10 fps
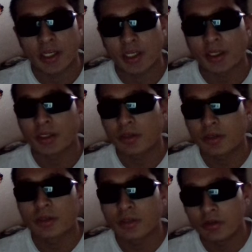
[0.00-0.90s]
Like, you
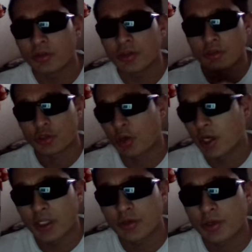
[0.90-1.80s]
could use your
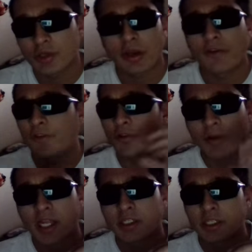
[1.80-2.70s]
trading trigger if you're
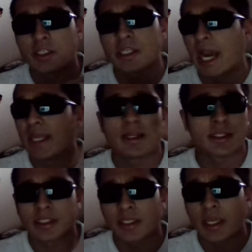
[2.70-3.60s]
rank C to either
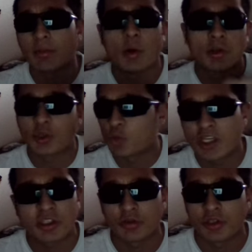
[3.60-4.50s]
escape or to
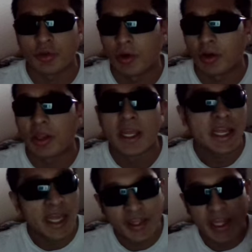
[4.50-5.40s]
rescue someone.
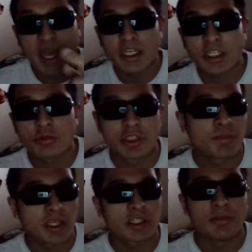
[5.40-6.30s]
And that is
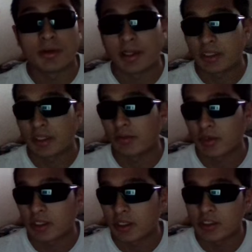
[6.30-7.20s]
respectable there,
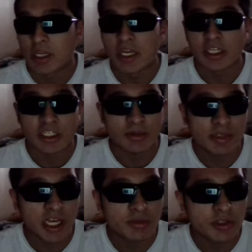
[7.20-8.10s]
because
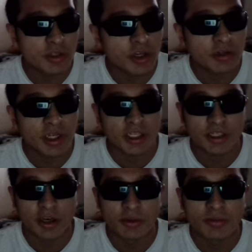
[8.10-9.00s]
sometimes, you know, like,
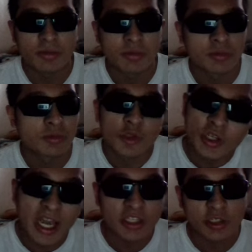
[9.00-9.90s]

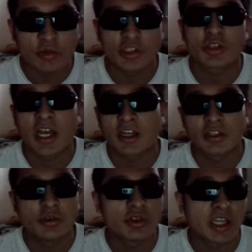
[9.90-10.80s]
you gotta do what you gotta
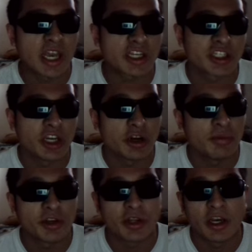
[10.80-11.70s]
do to actually
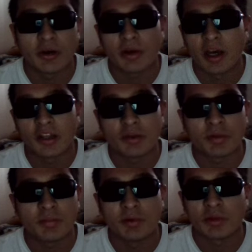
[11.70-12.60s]
help and help other
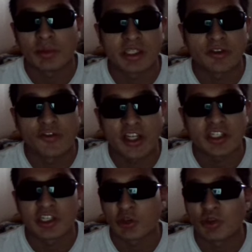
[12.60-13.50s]
people if they're
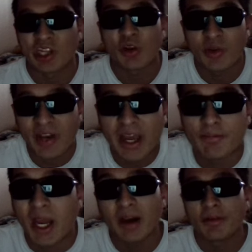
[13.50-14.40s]
defenseless or they don't even
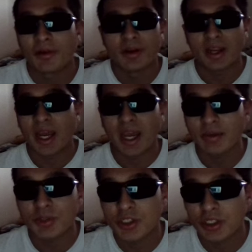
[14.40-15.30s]
have power.
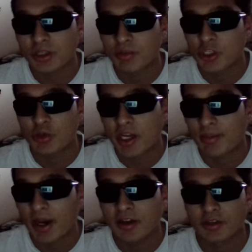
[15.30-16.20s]
I'm just gonna be straight
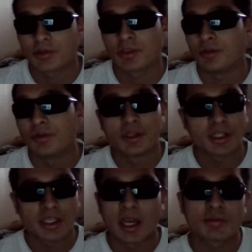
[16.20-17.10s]
up honest with you.
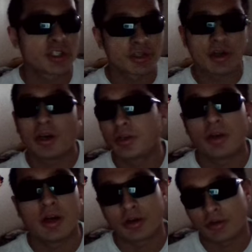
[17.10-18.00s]
I'm pretty sure
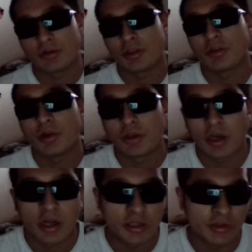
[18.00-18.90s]
all
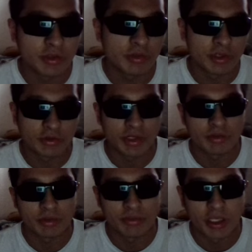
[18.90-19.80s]
of you would agree
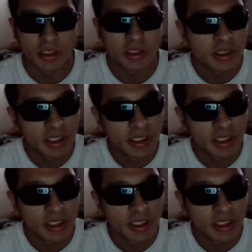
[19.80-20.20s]
with me.